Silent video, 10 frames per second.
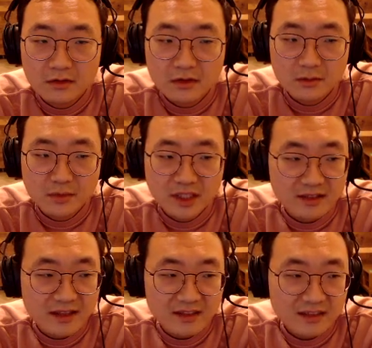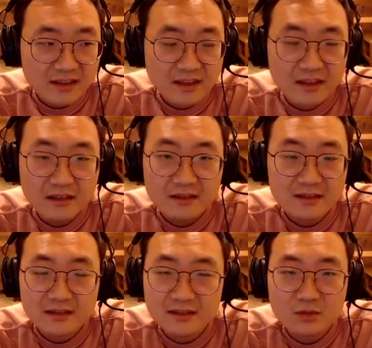But at the end of the day,
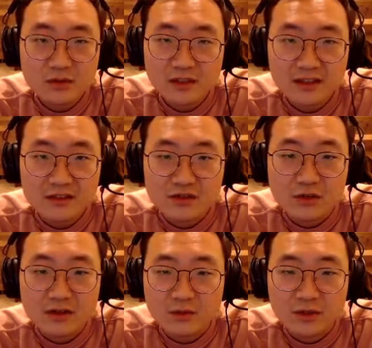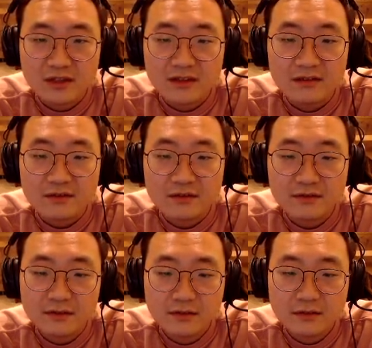it's what I enjoy and what I love.
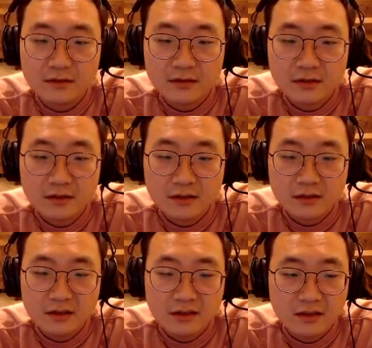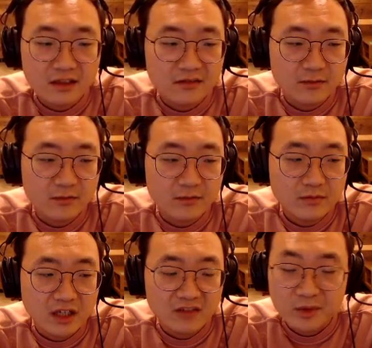And
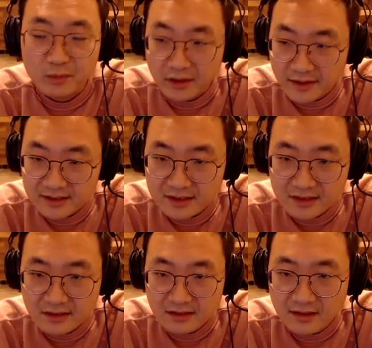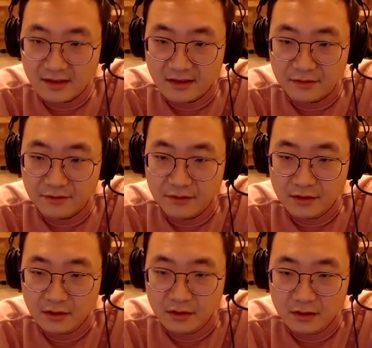I've been blessed to have
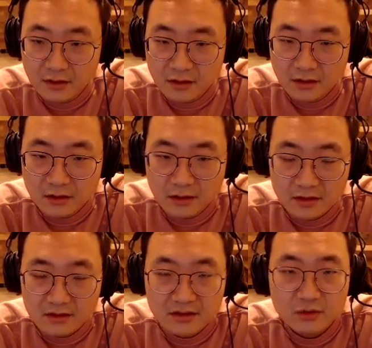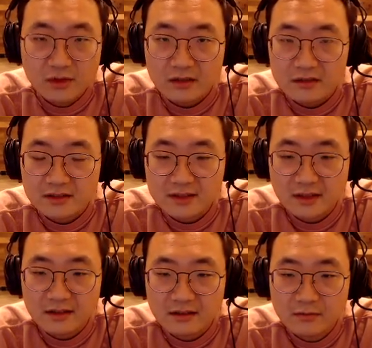2 guilds
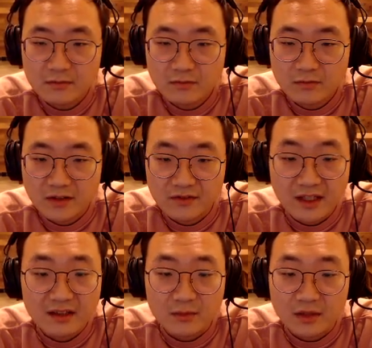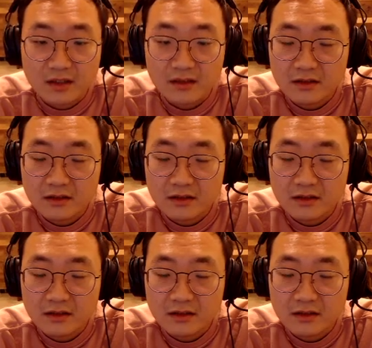that have taken me and,